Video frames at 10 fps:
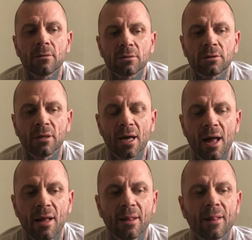So
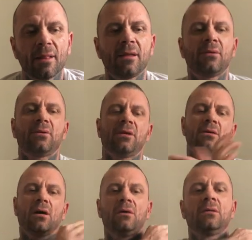yeah, you
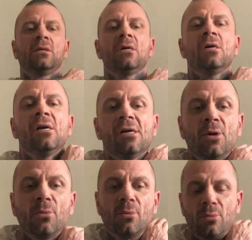know,
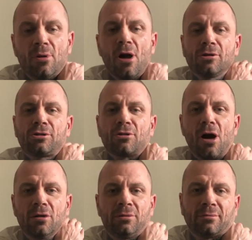we're all
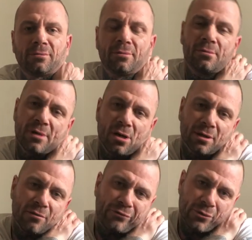strong. We all
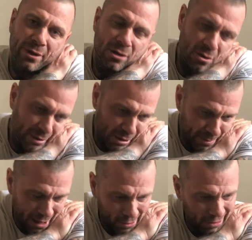get through it, don't we? No
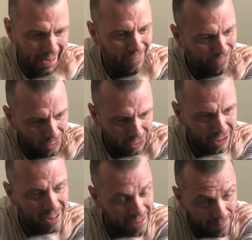matter what life throws.
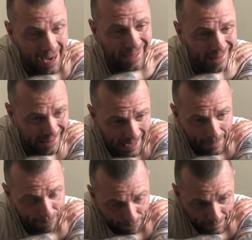It's mindset.
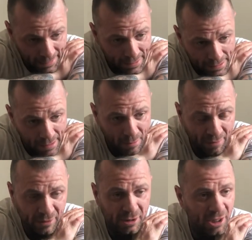I've
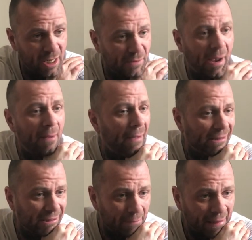had to change my
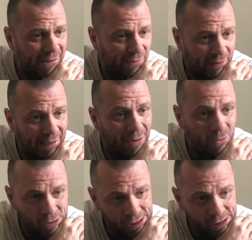mindset massively now,